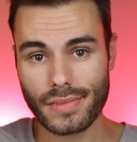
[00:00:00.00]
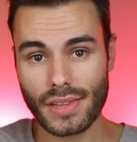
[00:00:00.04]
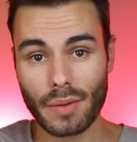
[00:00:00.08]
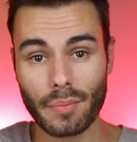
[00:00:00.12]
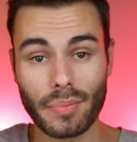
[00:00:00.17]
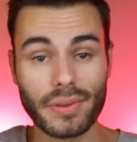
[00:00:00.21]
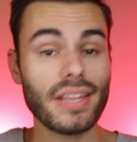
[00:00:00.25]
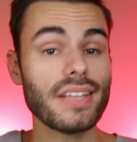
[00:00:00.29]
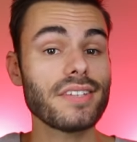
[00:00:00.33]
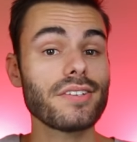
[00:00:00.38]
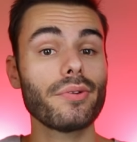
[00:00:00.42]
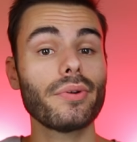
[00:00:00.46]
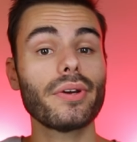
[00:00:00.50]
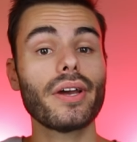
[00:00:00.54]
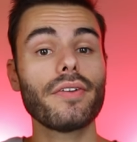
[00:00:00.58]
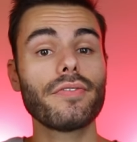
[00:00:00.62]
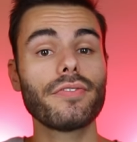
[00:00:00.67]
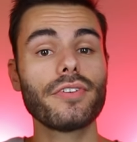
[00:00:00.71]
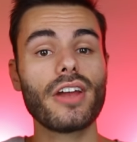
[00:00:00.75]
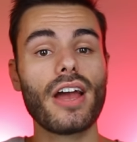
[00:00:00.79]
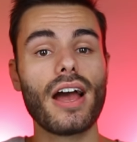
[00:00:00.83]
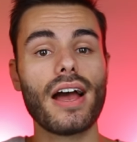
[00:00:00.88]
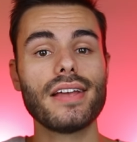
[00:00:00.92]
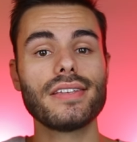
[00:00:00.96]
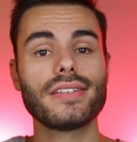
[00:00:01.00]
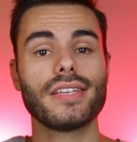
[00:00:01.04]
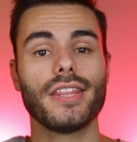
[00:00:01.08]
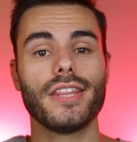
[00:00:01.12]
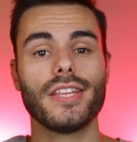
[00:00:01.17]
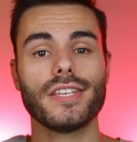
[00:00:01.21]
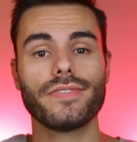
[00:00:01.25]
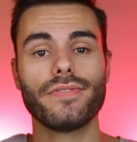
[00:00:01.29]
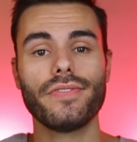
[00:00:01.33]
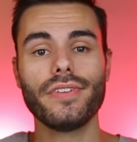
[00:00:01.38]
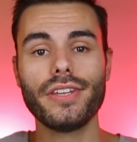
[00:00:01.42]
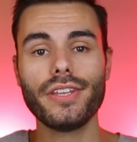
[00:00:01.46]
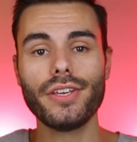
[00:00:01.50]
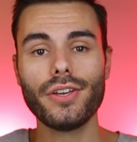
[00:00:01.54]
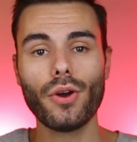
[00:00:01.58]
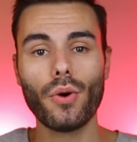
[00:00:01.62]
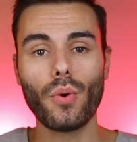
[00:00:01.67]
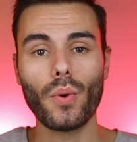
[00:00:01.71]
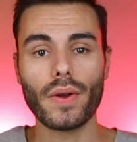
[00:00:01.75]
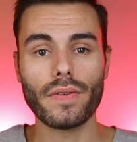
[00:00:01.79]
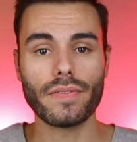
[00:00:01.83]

But that's all I got for you guys in this video.